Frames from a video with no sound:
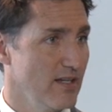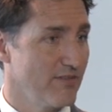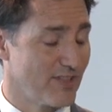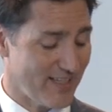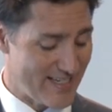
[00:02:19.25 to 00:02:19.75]

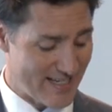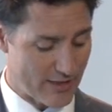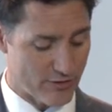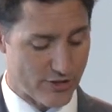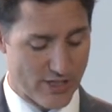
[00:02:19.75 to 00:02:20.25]
of clean
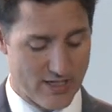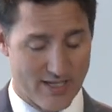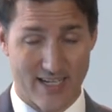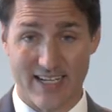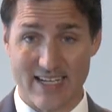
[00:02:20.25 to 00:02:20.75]
energy
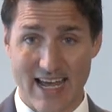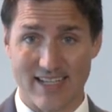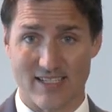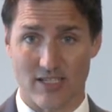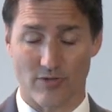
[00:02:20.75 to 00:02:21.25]
in a
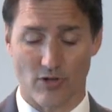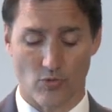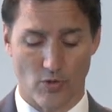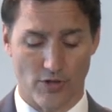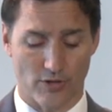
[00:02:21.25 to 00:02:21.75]
net zero
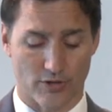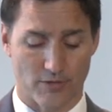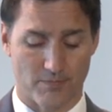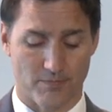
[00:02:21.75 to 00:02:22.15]
world.